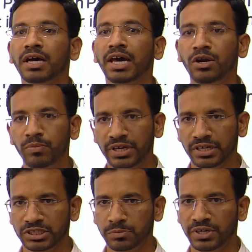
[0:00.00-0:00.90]
aerobic
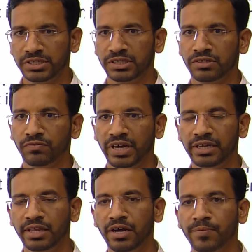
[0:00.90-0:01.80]
respiration,
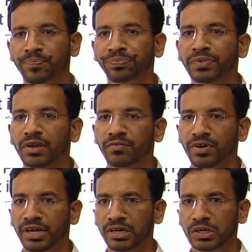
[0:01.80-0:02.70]
while
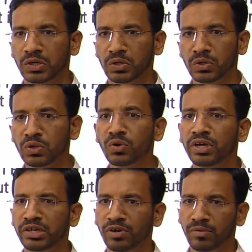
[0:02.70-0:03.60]
where no
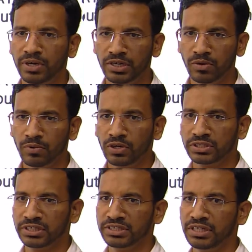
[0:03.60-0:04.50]
involvement of
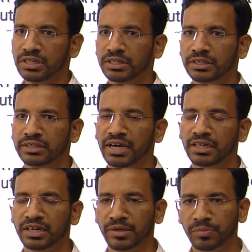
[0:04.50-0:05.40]
oxygen,
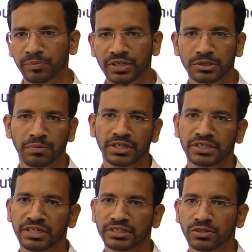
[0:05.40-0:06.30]
that type of
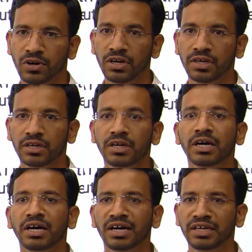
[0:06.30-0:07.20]
respiration is called
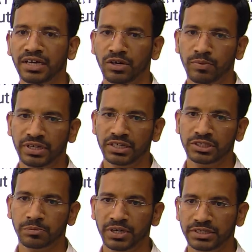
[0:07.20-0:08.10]
anaerobic
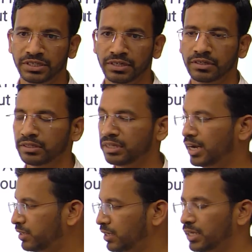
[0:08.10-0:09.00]
respiration.
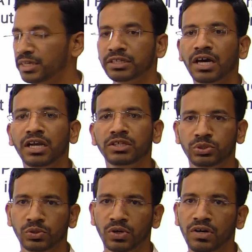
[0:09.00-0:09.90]
That is
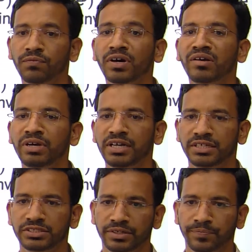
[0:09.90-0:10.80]
also called
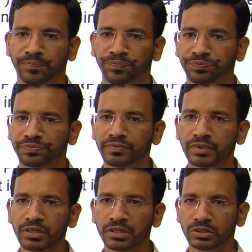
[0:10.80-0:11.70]
fermentation.
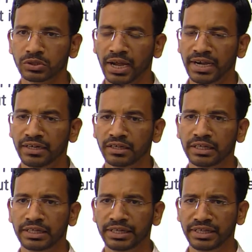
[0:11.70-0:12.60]
So, and
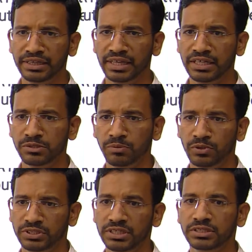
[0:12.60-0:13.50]
in this
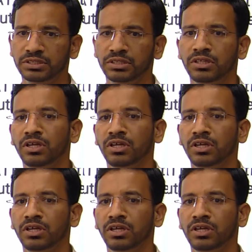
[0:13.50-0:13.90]
process,